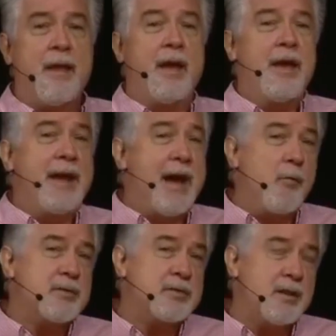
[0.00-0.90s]
and how it
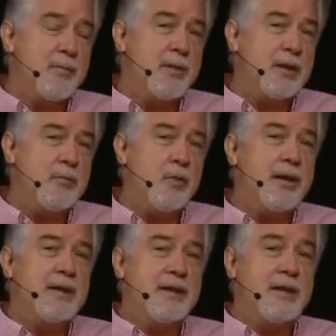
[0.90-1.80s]
was going to be when
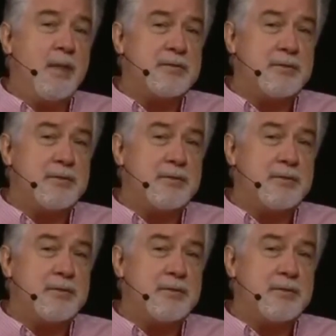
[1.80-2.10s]
he comes